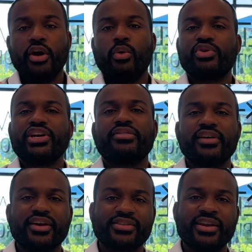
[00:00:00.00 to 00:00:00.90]
which I
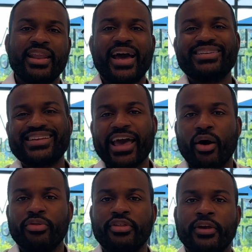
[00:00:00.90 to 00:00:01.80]
think is a nice,
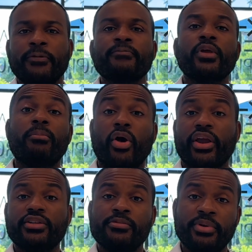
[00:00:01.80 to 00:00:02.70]
healthy
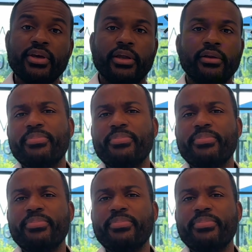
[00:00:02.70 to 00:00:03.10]
market to be in,